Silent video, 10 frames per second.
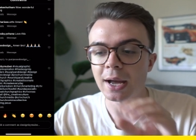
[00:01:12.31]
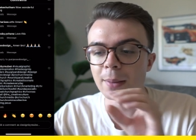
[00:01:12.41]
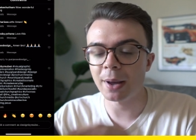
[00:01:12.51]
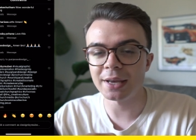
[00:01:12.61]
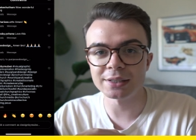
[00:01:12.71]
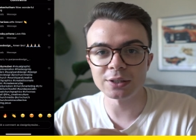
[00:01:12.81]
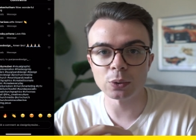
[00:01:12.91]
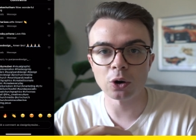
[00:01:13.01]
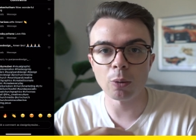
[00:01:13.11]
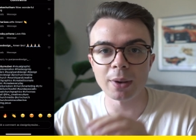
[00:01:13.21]
and paste
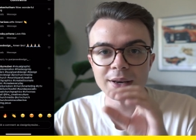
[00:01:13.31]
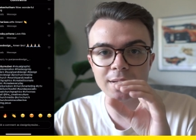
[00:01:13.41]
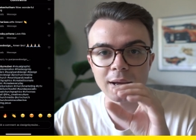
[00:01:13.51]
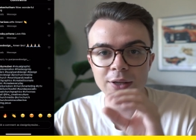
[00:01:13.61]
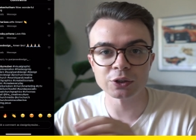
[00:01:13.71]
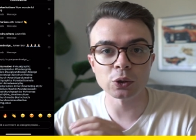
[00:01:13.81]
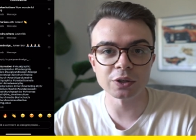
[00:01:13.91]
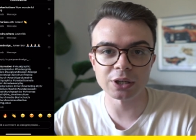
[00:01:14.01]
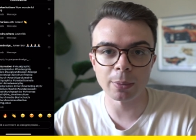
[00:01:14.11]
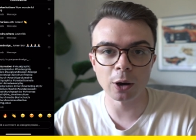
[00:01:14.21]
into a comment as soon as I